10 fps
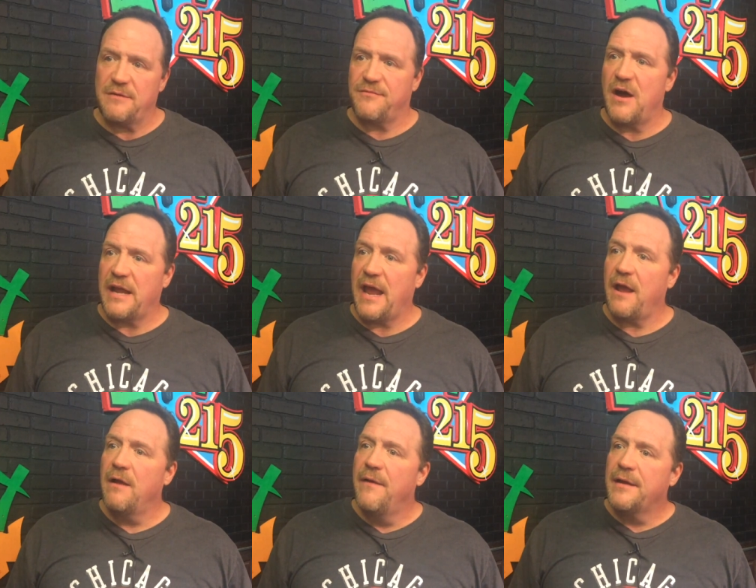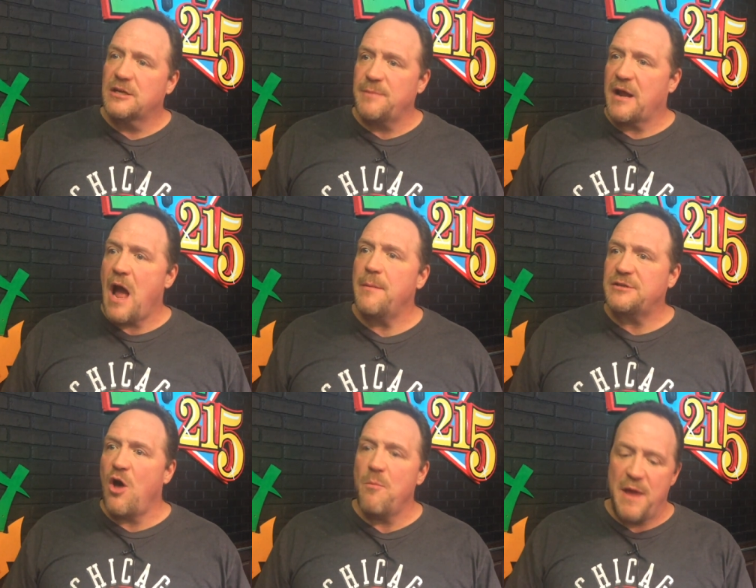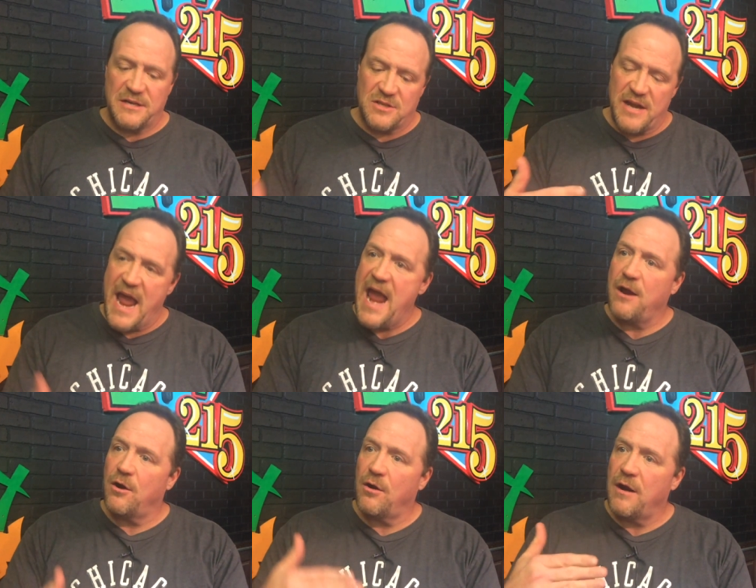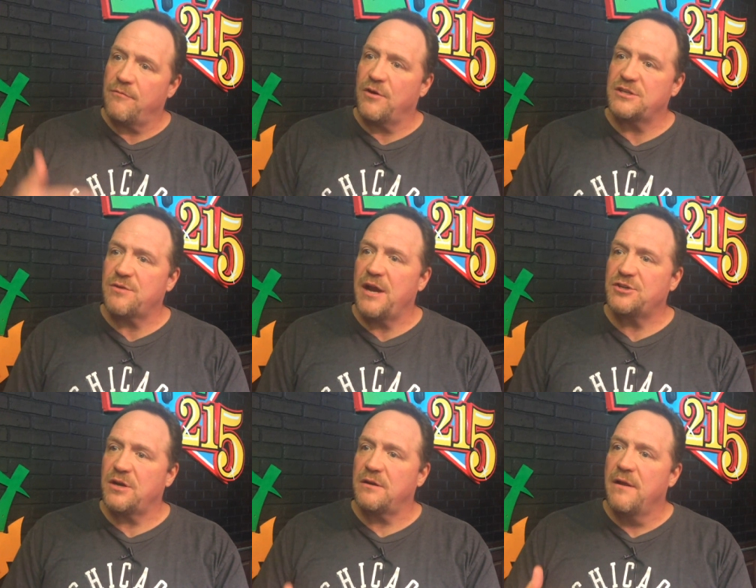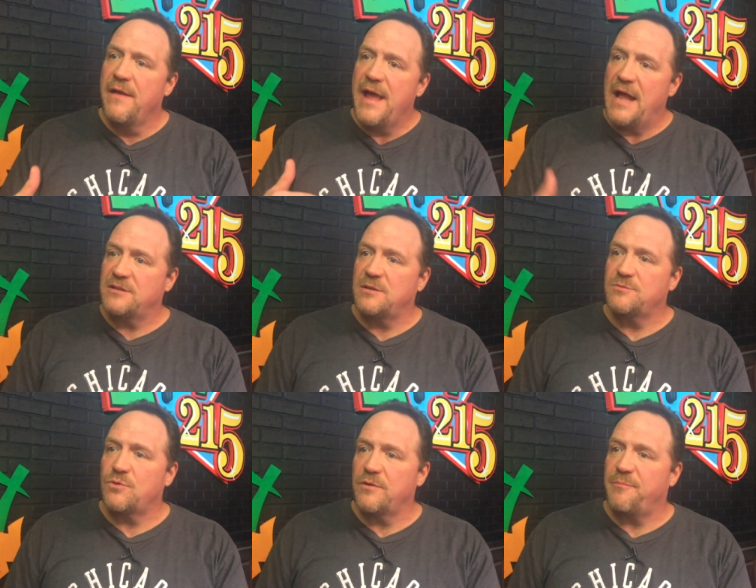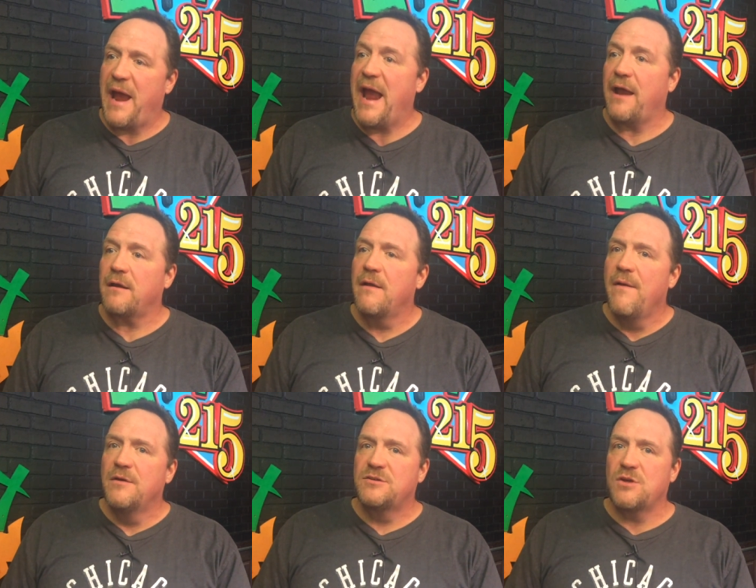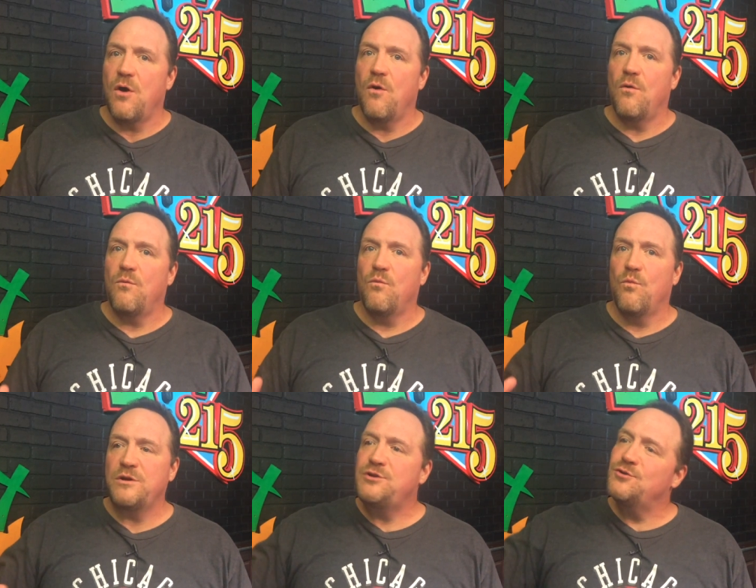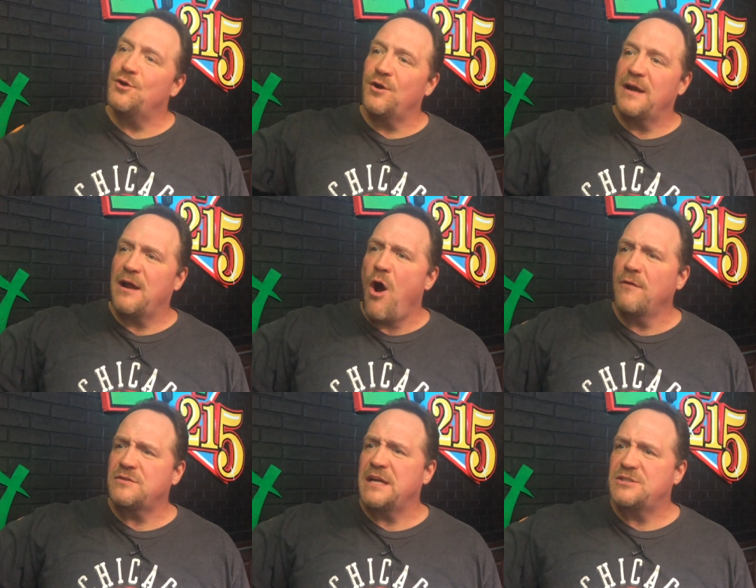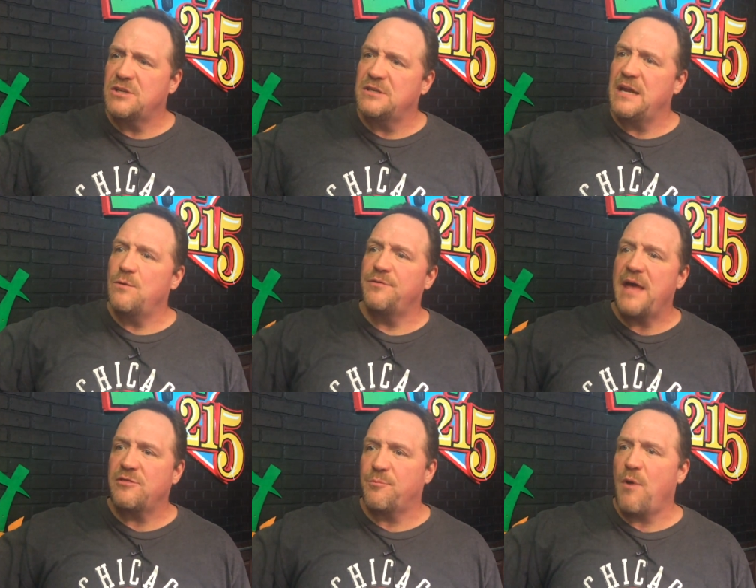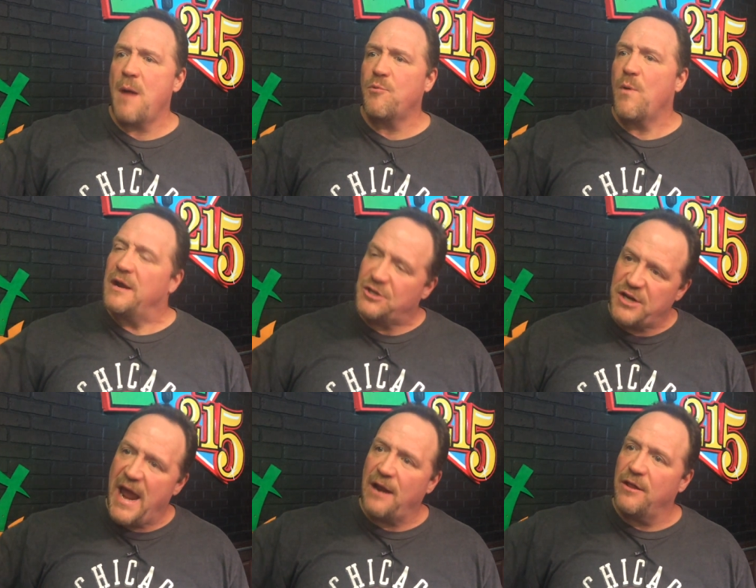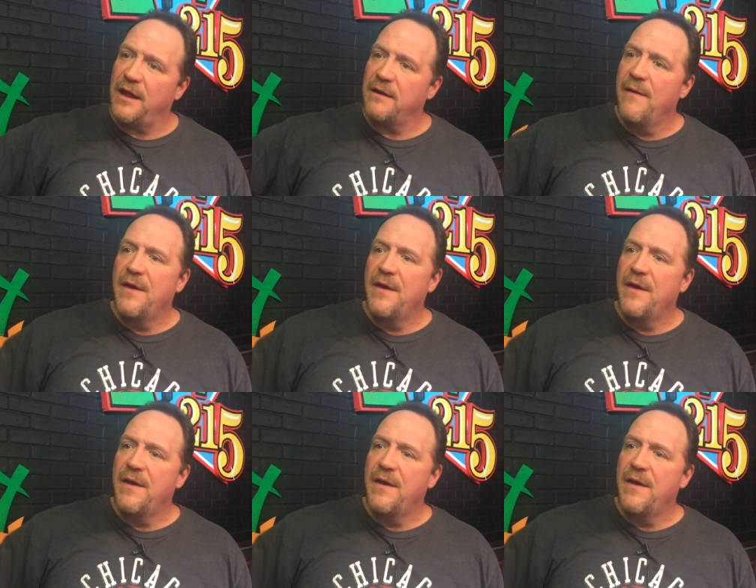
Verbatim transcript: funny because my comedy is all based in anger and frustration and some sort of pain. So once you learn off stage to deal with that the proper way to channel it,